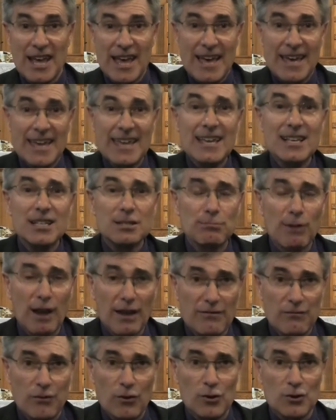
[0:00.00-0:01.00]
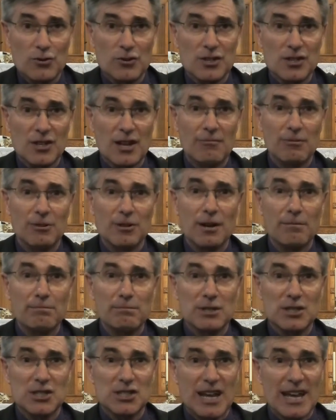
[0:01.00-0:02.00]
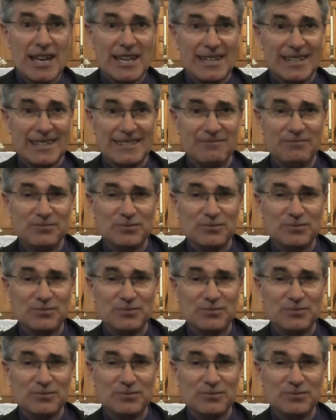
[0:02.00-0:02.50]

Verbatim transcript: He is my fortress. I will not be shaken.